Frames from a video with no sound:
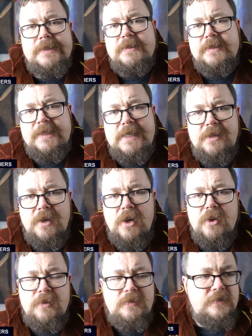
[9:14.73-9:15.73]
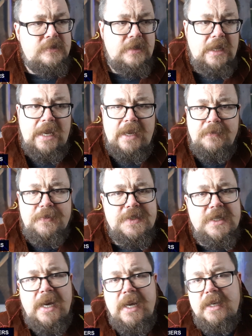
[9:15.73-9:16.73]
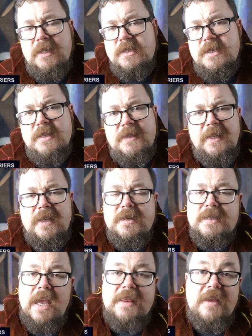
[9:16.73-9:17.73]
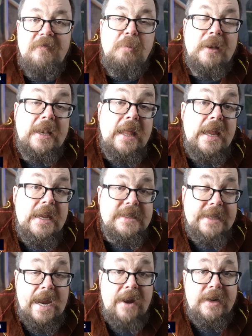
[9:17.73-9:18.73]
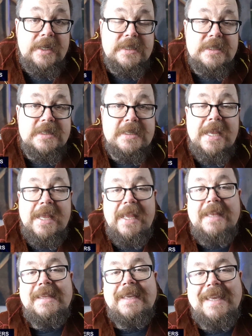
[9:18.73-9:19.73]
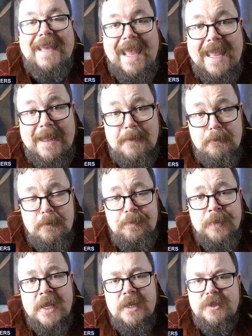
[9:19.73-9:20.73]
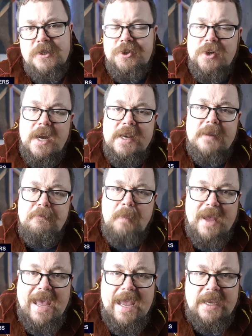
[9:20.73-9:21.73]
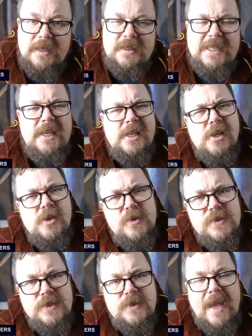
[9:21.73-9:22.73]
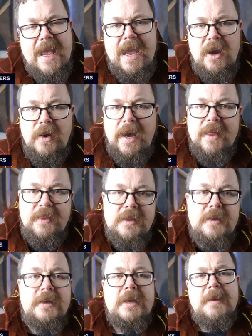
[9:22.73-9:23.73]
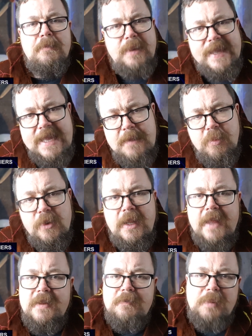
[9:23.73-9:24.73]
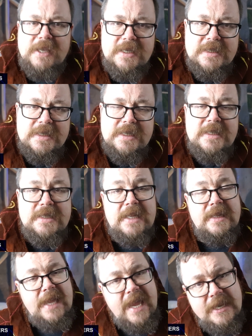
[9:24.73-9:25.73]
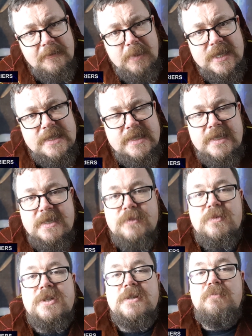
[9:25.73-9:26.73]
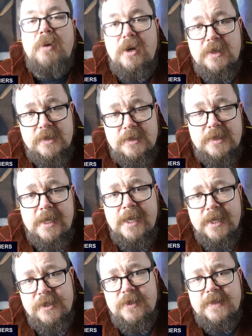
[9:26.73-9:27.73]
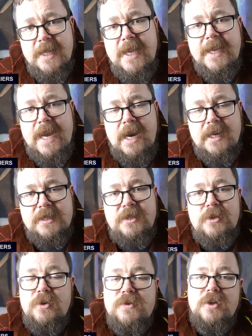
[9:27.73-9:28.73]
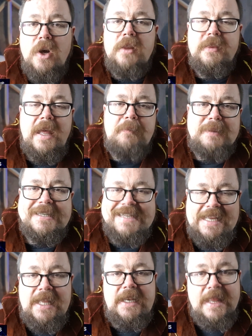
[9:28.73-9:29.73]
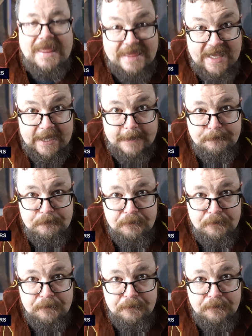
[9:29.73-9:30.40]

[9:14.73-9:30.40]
their own lifestyles and things, and they've played characters in the game to try and unpack and to get used to how other people, other PCs, other NPCs respond to their character who's got that particular thing.